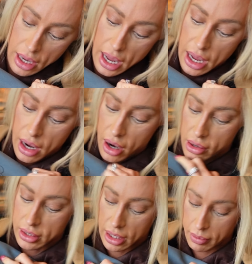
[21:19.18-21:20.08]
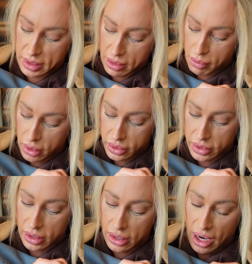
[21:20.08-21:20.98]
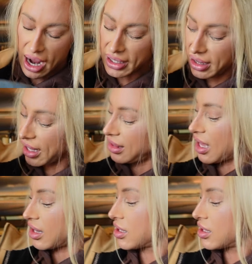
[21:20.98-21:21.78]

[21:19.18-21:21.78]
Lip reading: AAR type symbols. I like that.